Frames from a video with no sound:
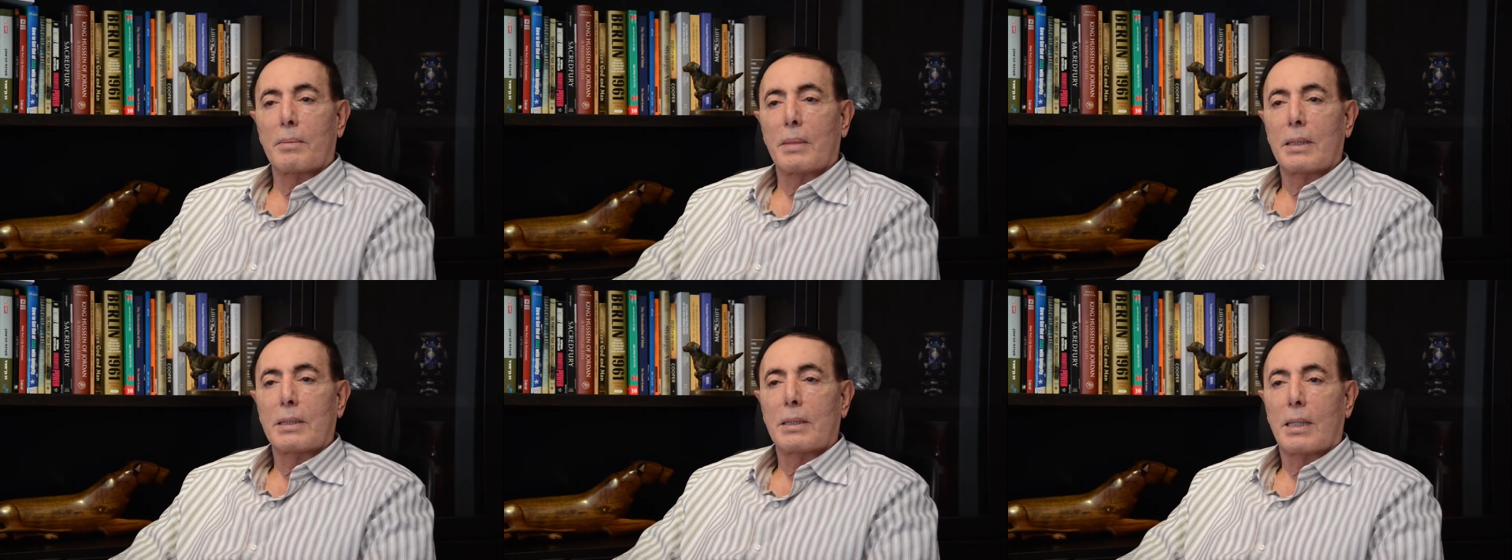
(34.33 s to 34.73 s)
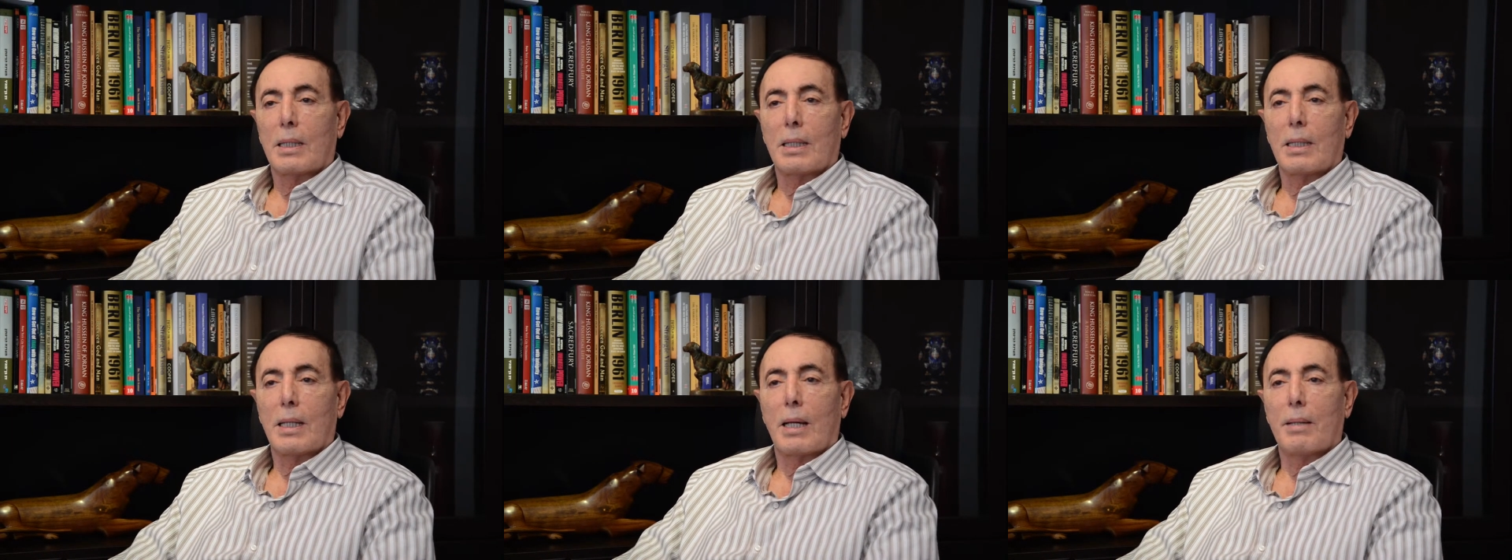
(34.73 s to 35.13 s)

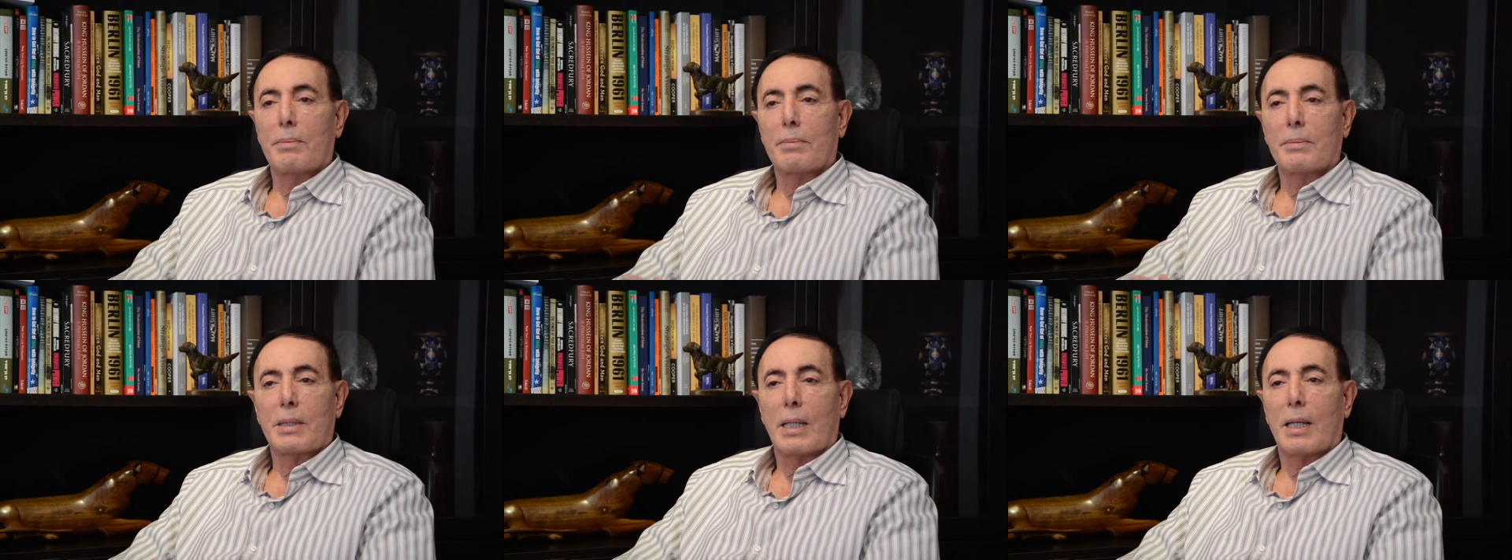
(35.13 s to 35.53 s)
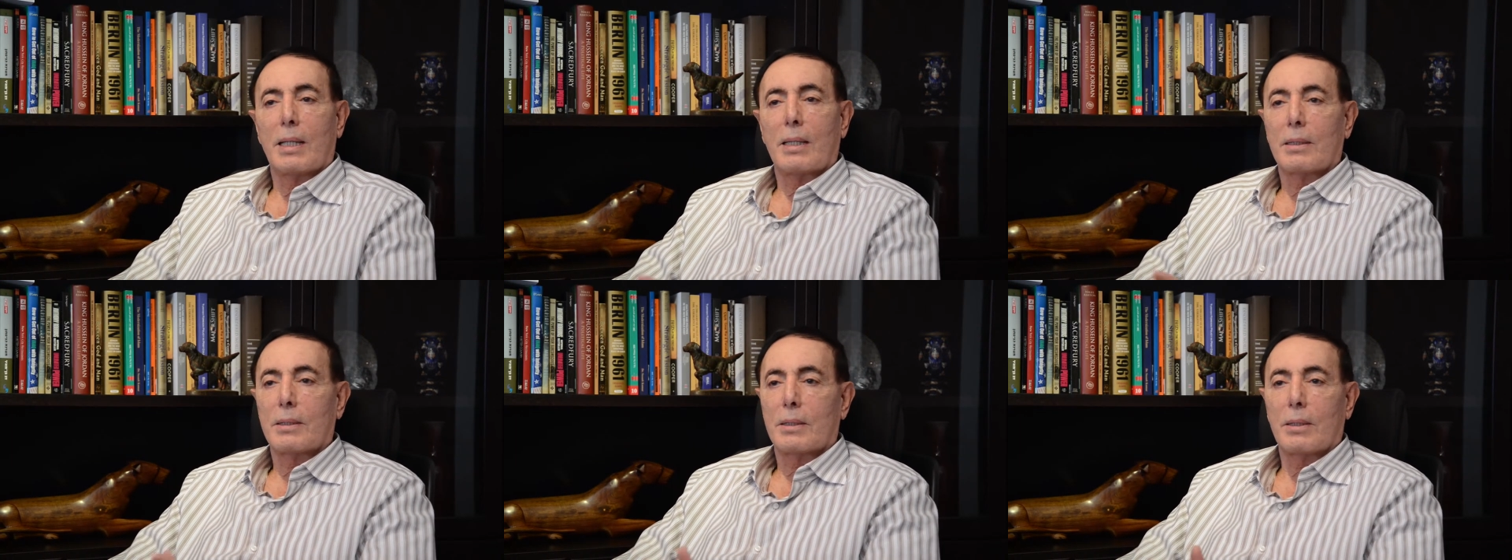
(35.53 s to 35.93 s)
basically, I'm
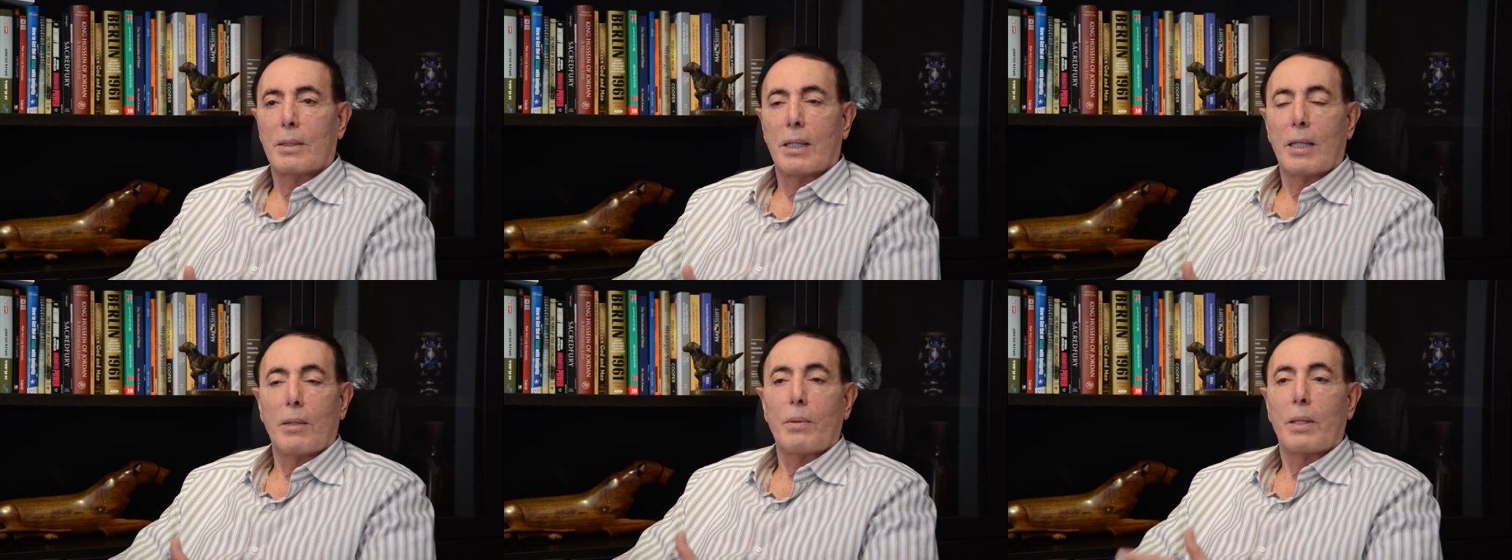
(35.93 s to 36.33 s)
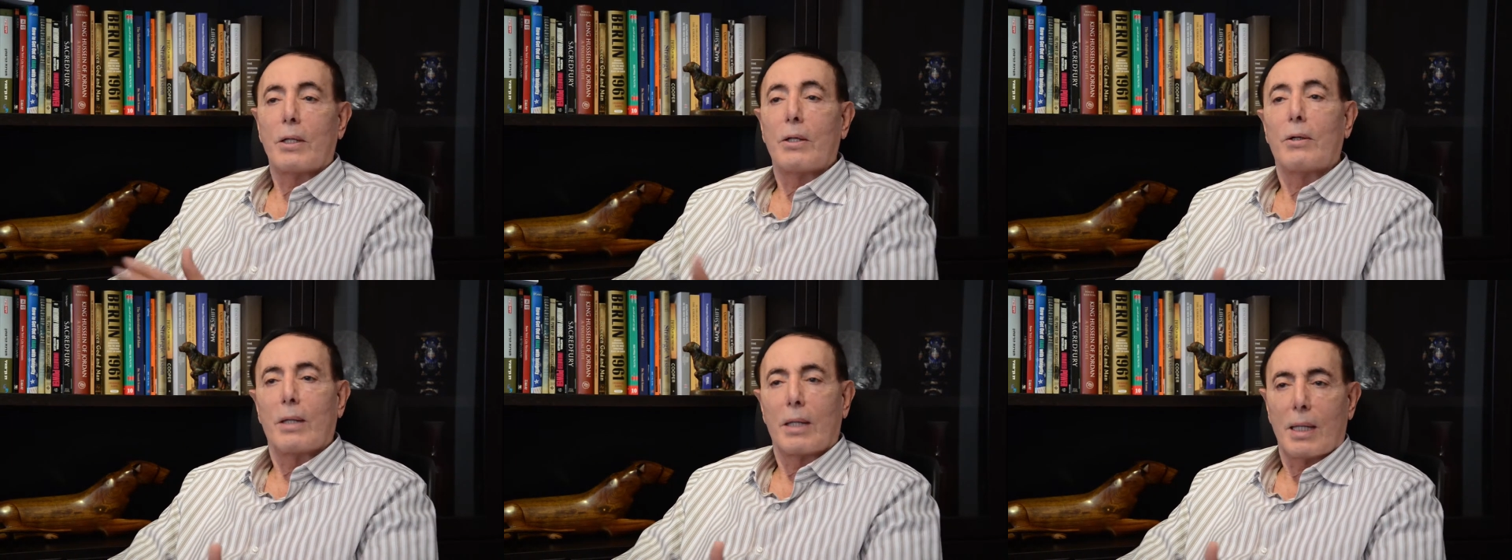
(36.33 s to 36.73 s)
saying, so here we
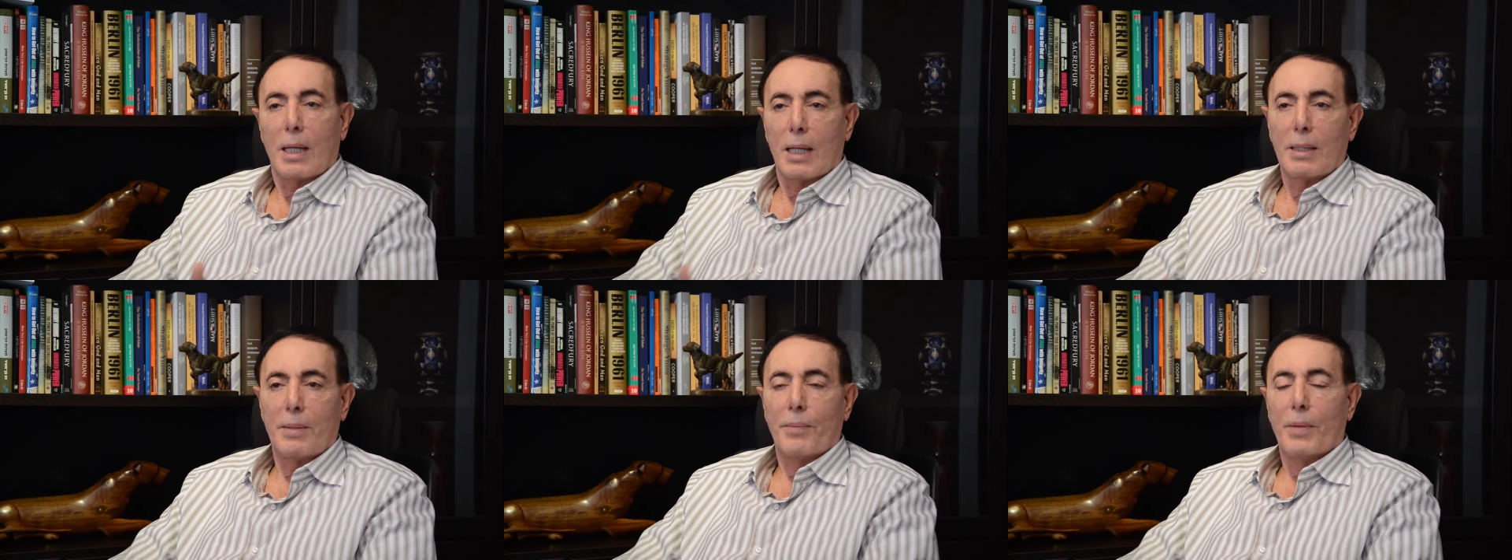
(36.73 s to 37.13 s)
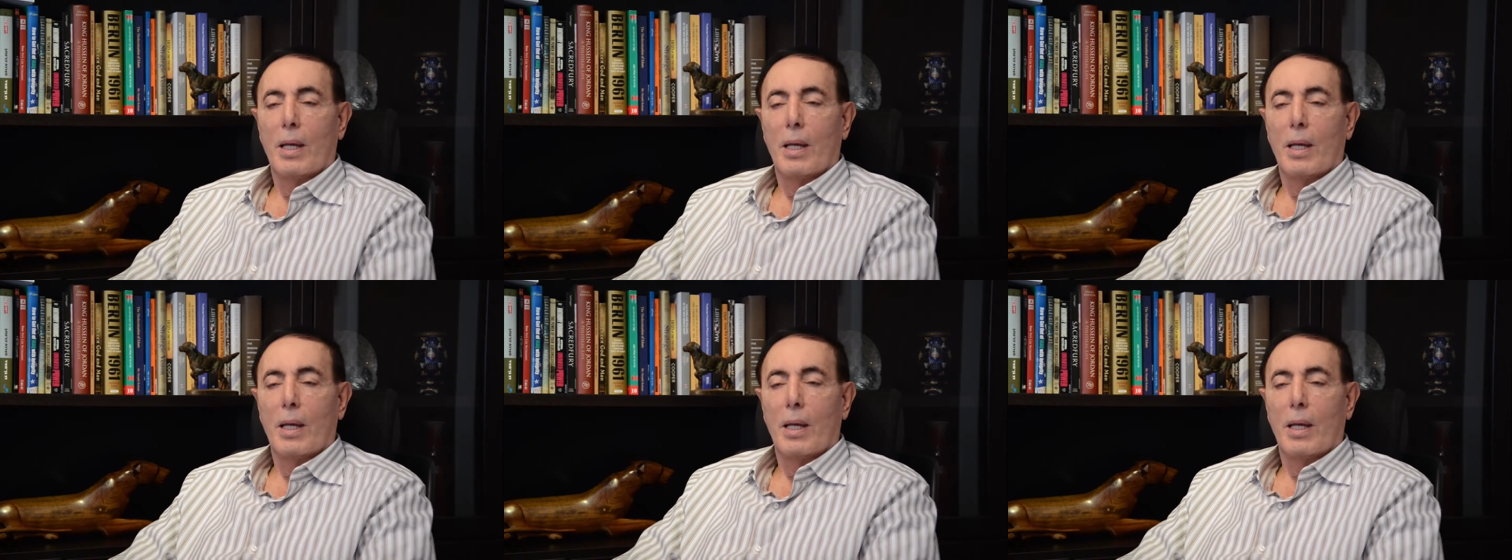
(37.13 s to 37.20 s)
go again.